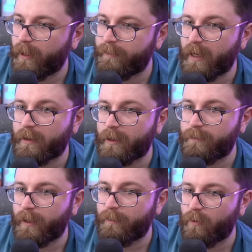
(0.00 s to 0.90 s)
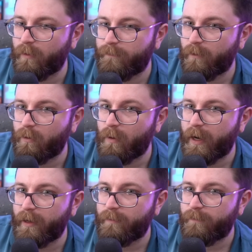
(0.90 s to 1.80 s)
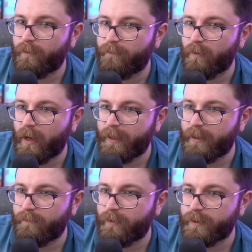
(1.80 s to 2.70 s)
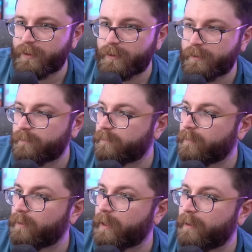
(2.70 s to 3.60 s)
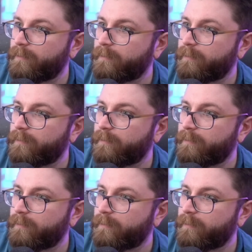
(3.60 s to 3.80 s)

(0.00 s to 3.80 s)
and I'm not going to play more for a while for a variety of reasons. Okay?